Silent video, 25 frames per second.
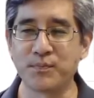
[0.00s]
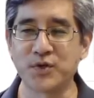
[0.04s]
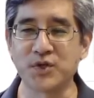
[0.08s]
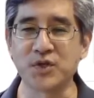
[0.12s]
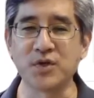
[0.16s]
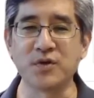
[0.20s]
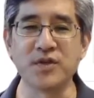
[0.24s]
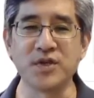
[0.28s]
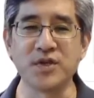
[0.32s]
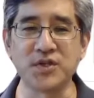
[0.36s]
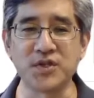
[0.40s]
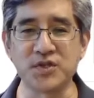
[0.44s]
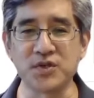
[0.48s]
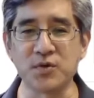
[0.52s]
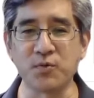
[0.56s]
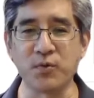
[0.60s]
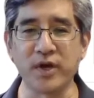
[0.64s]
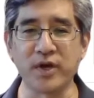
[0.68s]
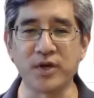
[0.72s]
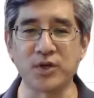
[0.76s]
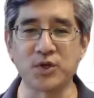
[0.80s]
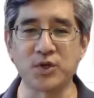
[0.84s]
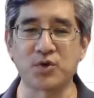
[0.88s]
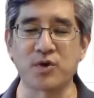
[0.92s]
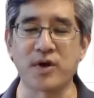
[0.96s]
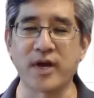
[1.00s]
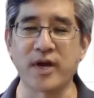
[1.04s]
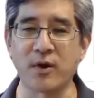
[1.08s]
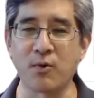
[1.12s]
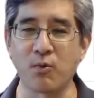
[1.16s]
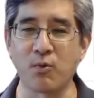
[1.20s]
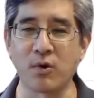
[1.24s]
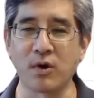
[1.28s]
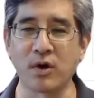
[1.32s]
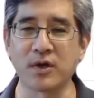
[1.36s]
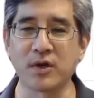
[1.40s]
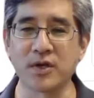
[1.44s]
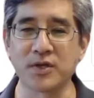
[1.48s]
So this is a way to track
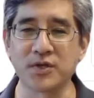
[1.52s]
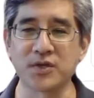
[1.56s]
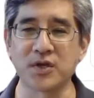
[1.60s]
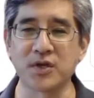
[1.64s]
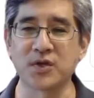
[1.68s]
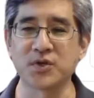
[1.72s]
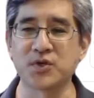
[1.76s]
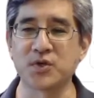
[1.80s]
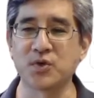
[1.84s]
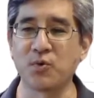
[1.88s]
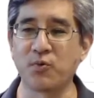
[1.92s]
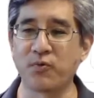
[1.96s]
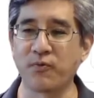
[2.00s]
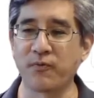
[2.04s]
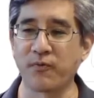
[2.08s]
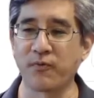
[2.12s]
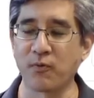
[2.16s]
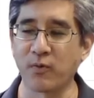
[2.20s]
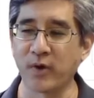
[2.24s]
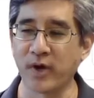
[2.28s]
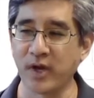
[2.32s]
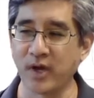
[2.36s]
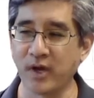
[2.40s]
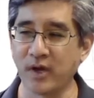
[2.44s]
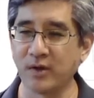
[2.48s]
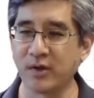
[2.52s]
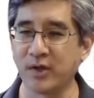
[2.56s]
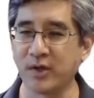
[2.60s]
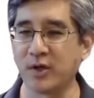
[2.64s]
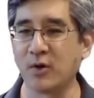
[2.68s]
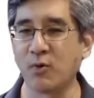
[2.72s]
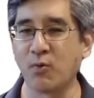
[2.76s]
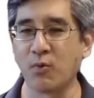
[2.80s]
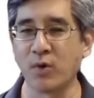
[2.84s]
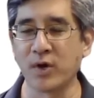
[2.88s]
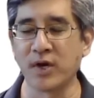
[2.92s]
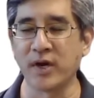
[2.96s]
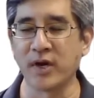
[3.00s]
work. It's also for way,
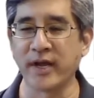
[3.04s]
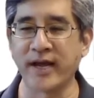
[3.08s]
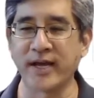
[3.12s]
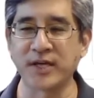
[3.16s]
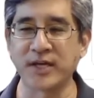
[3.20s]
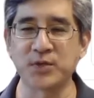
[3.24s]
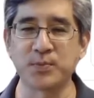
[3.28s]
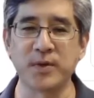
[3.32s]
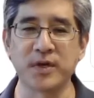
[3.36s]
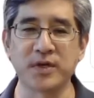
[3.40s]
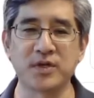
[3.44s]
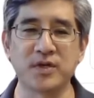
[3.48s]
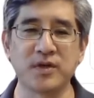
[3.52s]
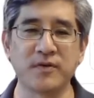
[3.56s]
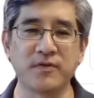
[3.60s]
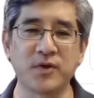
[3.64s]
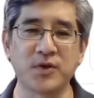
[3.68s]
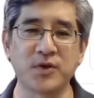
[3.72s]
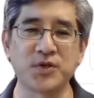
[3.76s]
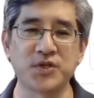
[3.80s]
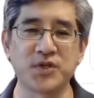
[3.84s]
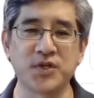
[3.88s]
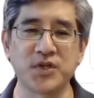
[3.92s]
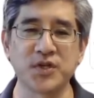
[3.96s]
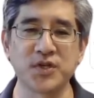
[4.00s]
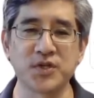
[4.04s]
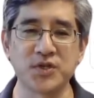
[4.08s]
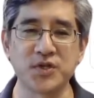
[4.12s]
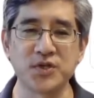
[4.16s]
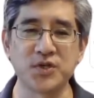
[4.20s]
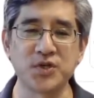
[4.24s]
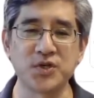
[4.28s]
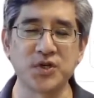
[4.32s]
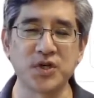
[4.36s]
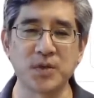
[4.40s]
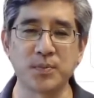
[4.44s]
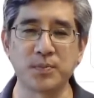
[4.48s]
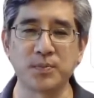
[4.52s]
one aspect of their
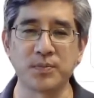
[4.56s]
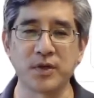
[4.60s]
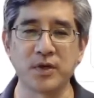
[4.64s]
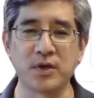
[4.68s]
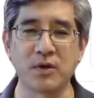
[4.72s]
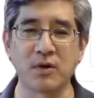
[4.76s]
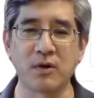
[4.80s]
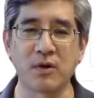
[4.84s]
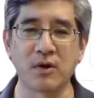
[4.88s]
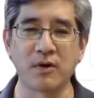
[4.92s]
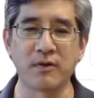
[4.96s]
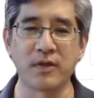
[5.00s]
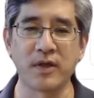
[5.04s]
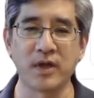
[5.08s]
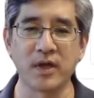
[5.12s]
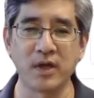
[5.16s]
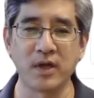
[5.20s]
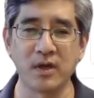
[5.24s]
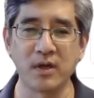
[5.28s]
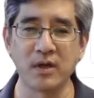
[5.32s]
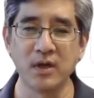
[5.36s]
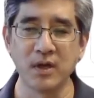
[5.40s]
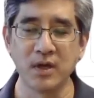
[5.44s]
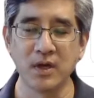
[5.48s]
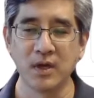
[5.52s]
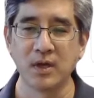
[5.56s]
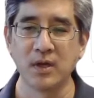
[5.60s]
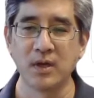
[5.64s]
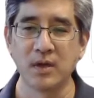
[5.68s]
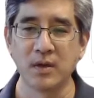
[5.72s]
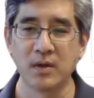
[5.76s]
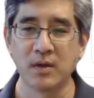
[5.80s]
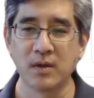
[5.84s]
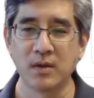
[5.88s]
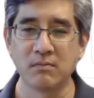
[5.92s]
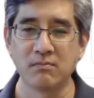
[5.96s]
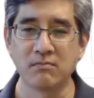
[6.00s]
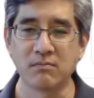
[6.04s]
citizenship, are they
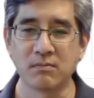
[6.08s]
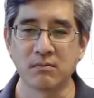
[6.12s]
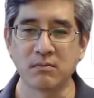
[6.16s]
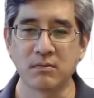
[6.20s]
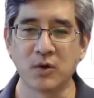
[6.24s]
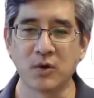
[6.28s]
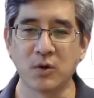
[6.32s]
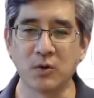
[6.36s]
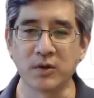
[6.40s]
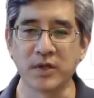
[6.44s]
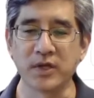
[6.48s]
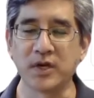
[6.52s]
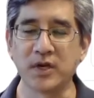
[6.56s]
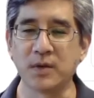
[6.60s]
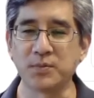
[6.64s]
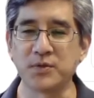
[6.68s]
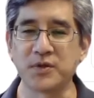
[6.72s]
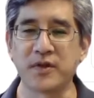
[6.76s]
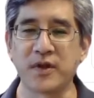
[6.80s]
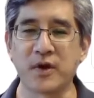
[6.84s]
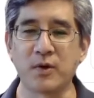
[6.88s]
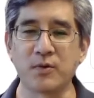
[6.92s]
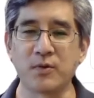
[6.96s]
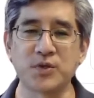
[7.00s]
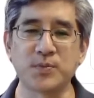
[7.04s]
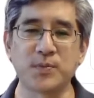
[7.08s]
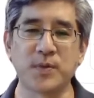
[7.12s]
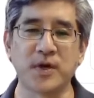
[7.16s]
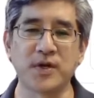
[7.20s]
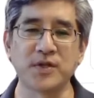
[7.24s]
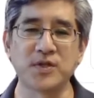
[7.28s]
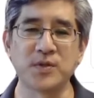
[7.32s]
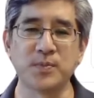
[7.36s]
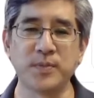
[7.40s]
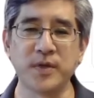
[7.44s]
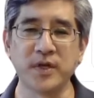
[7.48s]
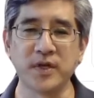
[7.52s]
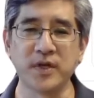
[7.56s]
holding up to their
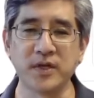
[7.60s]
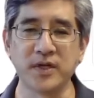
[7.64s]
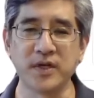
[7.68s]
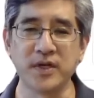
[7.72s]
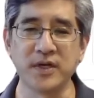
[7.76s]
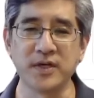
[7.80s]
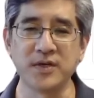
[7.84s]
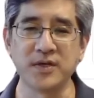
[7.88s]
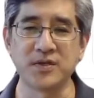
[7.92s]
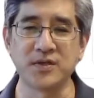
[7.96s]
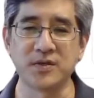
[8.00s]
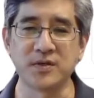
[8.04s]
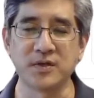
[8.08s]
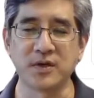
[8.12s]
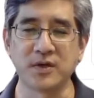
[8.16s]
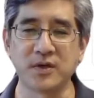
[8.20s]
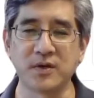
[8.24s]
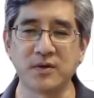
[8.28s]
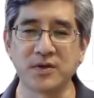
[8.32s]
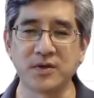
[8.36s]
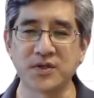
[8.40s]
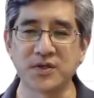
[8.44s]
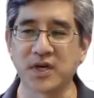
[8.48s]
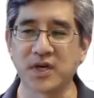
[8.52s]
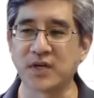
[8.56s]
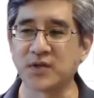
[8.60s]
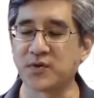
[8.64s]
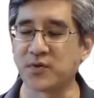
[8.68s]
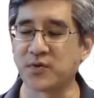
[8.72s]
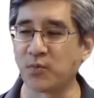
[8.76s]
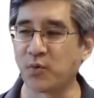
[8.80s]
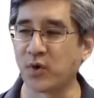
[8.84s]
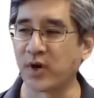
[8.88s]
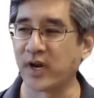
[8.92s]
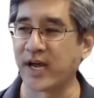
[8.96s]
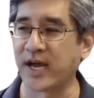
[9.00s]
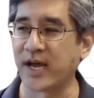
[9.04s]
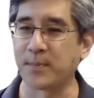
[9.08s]
responsibilities, aside from
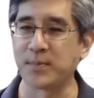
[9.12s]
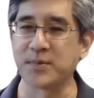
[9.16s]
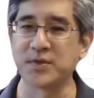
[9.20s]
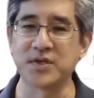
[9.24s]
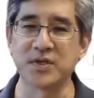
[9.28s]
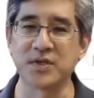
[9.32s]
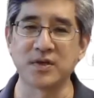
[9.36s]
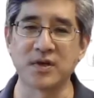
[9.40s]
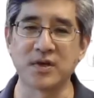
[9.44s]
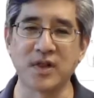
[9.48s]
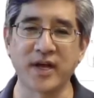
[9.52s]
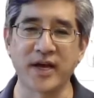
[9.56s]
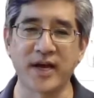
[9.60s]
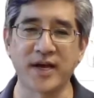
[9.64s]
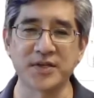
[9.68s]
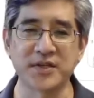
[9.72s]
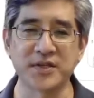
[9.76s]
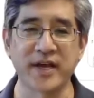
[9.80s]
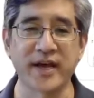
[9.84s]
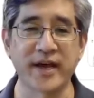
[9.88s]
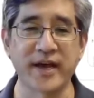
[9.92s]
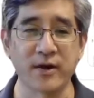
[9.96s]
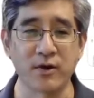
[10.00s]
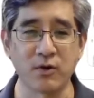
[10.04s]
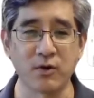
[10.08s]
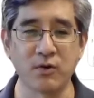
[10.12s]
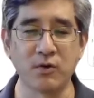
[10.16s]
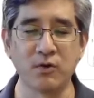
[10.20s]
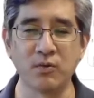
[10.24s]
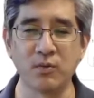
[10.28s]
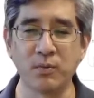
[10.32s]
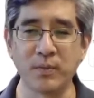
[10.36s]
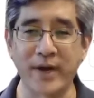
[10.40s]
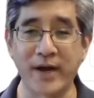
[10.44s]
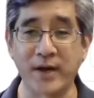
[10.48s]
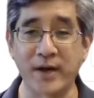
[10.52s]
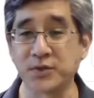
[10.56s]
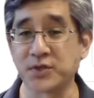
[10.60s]
what happens in class, at
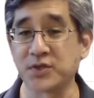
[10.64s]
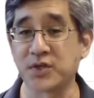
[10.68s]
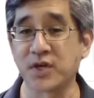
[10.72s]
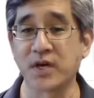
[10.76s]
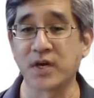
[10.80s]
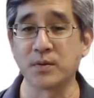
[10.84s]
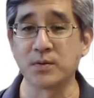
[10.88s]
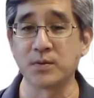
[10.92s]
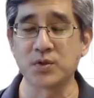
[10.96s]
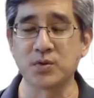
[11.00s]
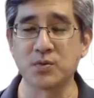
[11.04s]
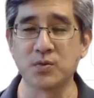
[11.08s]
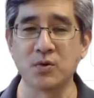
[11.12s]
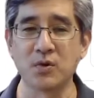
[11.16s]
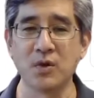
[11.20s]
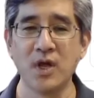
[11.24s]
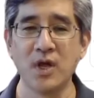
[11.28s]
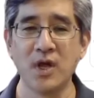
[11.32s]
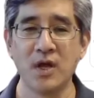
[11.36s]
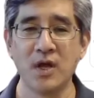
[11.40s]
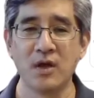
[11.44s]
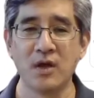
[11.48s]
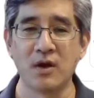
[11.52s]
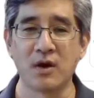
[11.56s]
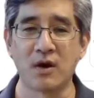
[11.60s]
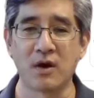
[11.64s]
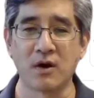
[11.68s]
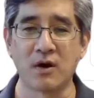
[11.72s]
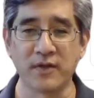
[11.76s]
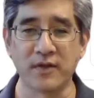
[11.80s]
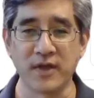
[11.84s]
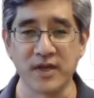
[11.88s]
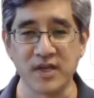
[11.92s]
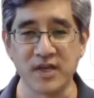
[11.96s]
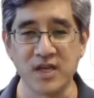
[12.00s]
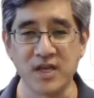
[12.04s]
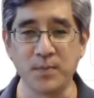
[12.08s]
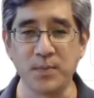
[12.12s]
home, outside of school, are
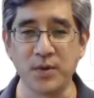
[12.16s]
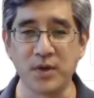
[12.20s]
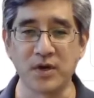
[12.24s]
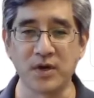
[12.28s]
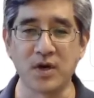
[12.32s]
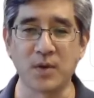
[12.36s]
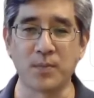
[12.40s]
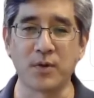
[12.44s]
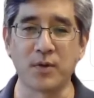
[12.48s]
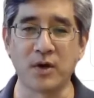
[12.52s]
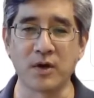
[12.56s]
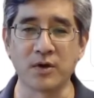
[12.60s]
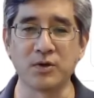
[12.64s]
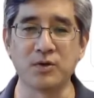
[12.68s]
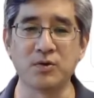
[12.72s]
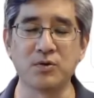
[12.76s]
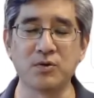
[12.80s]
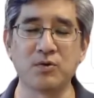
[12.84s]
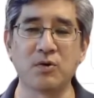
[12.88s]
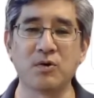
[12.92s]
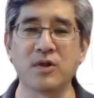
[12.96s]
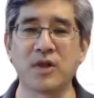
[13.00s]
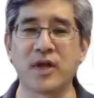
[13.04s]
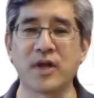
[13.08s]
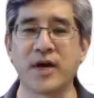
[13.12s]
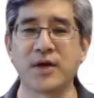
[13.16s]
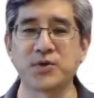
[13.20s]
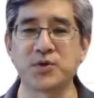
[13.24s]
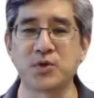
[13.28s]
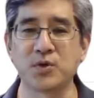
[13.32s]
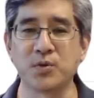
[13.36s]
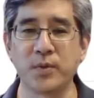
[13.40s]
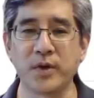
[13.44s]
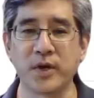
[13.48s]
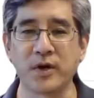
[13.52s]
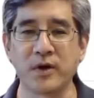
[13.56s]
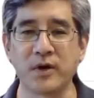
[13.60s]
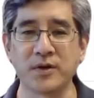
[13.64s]
they keeping up on Google
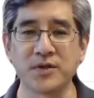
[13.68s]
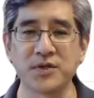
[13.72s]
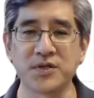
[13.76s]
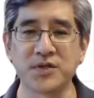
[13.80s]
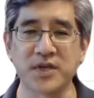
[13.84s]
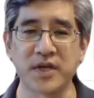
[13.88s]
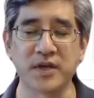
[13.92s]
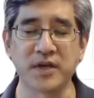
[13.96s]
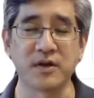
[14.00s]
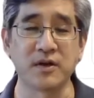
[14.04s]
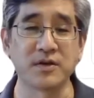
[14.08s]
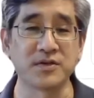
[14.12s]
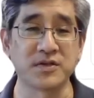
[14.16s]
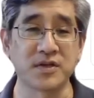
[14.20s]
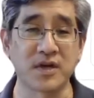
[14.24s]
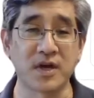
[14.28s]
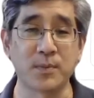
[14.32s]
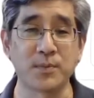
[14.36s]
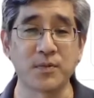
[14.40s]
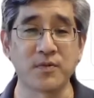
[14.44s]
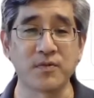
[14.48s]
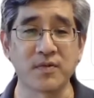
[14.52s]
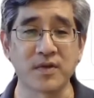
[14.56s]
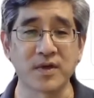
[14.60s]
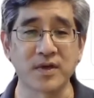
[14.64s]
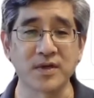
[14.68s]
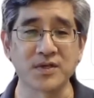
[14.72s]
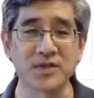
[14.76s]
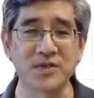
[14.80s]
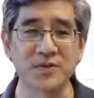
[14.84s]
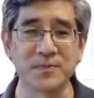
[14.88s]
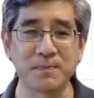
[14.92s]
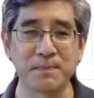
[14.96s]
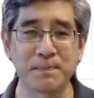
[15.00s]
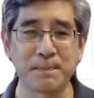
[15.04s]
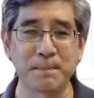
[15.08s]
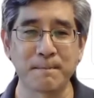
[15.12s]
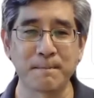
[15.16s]
Classroom here and staying on top of
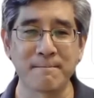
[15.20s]
things?